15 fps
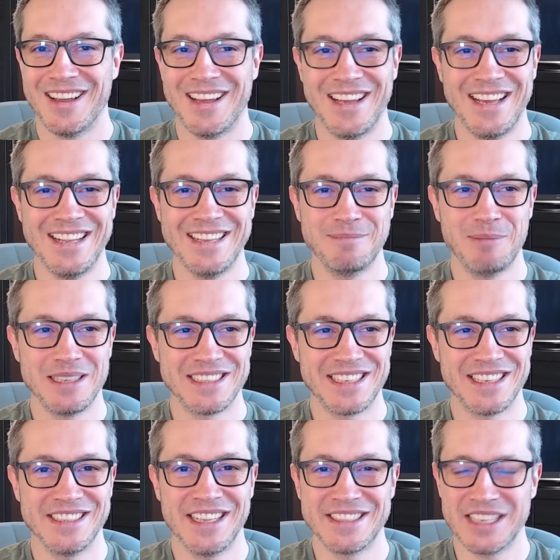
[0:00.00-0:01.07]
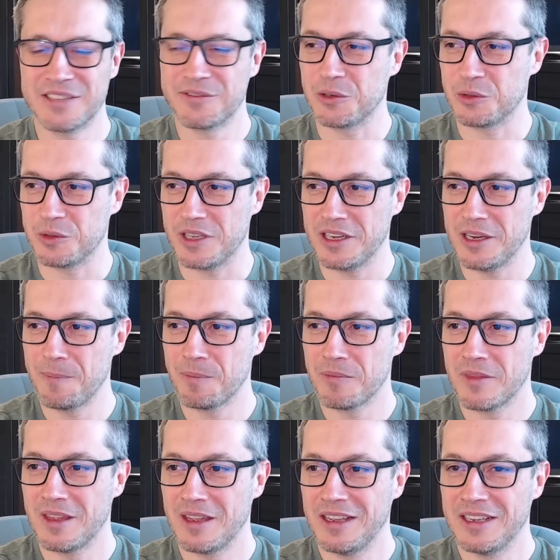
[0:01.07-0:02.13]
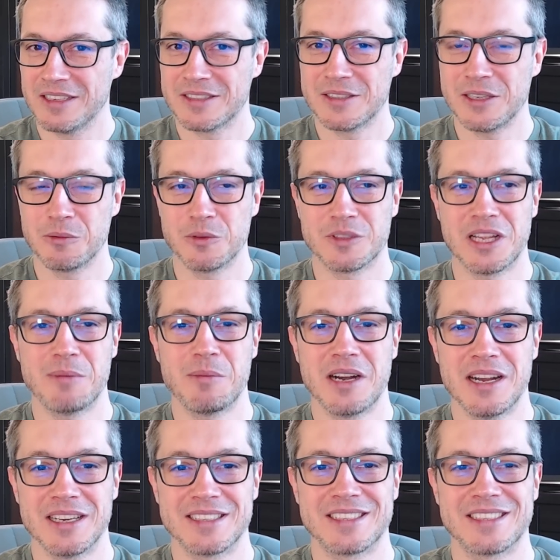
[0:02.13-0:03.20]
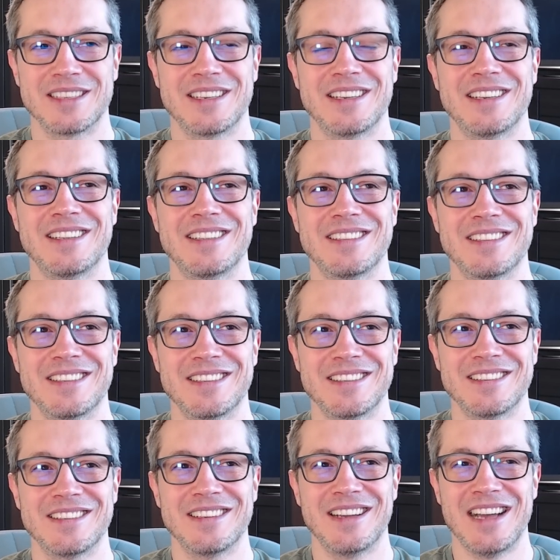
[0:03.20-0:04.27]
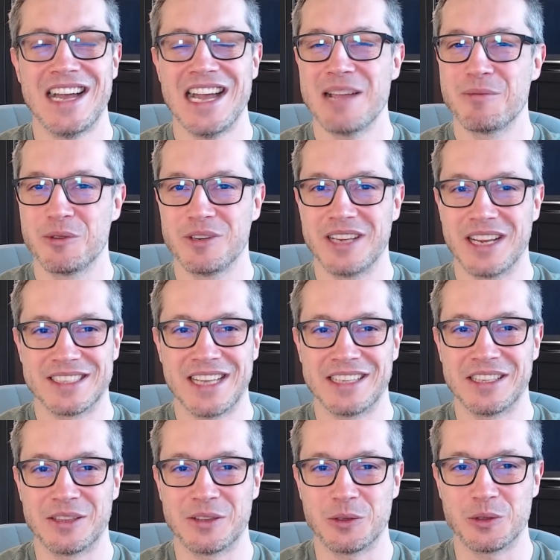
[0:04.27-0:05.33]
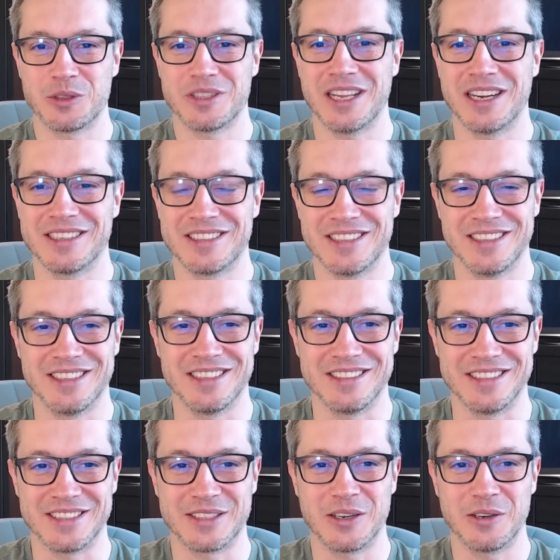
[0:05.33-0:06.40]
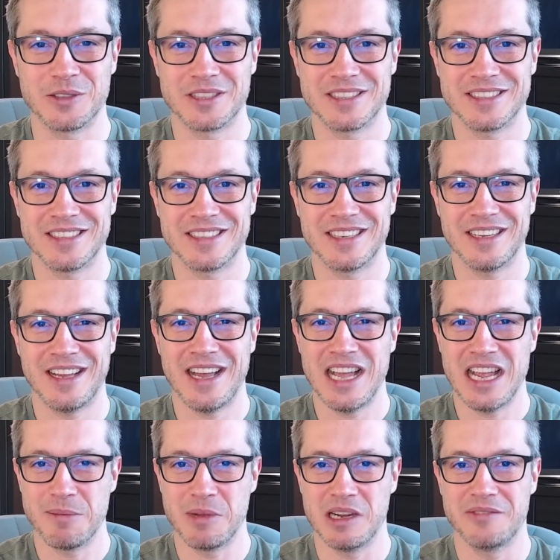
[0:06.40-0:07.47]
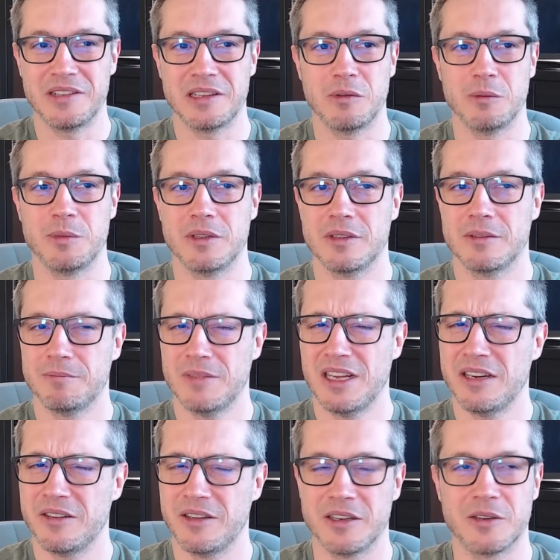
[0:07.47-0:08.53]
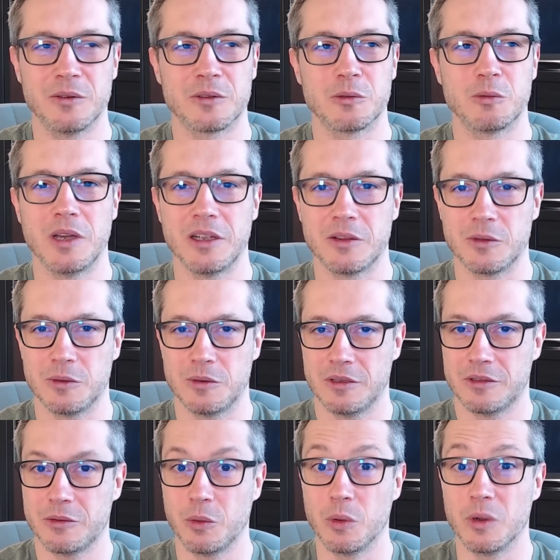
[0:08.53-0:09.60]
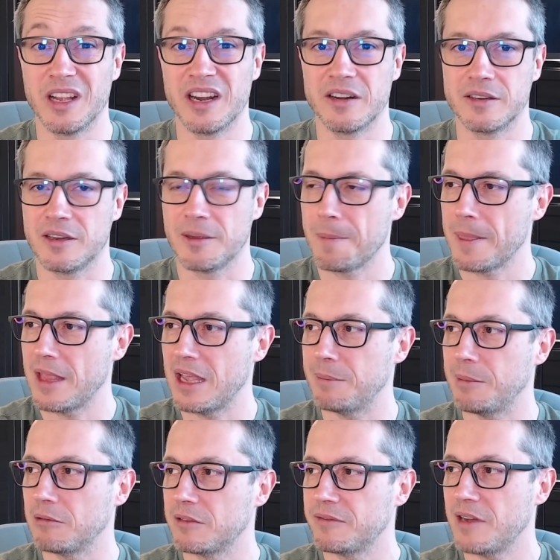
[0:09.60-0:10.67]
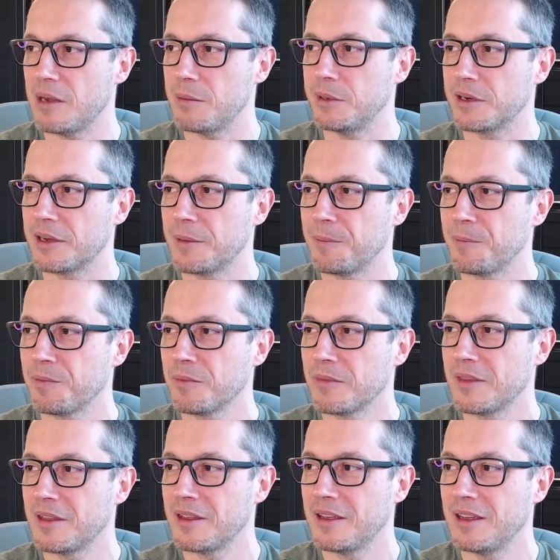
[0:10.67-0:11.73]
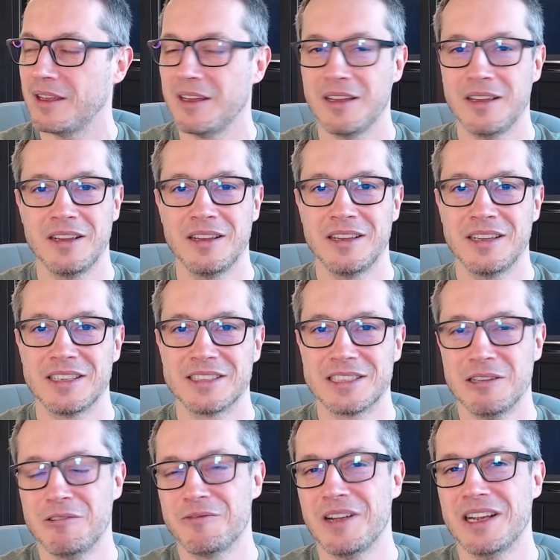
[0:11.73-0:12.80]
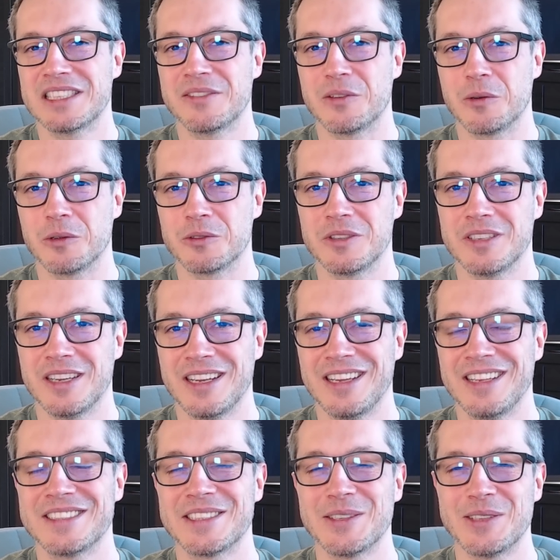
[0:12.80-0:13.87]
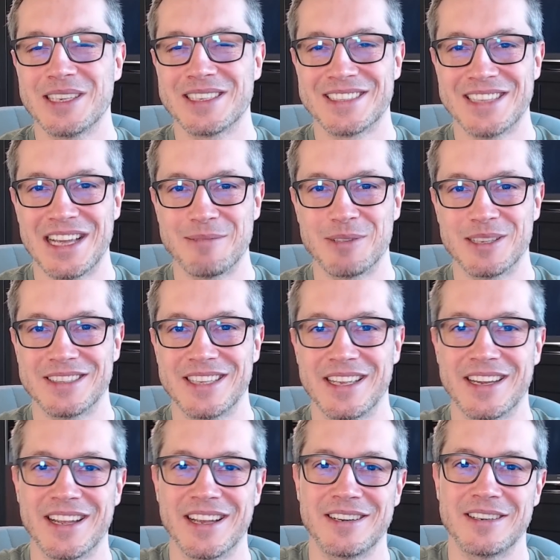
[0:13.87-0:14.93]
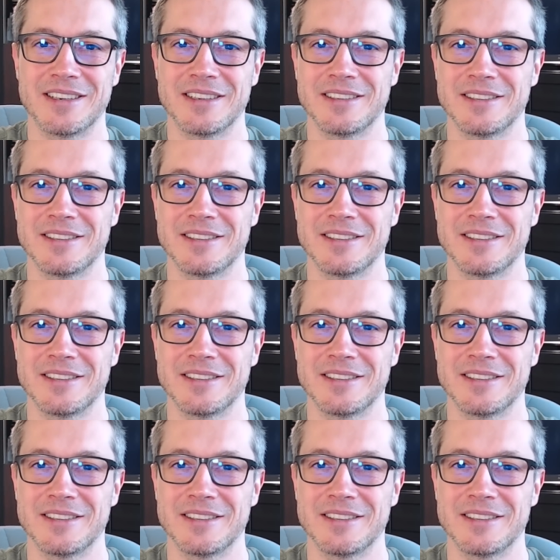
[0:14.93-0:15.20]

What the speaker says: And basically that's it for today. So to summarize, I'm really excited to start this course. I believe it will be a really good way to learn about Fabric. So thanks for watching and see you next time. Take care.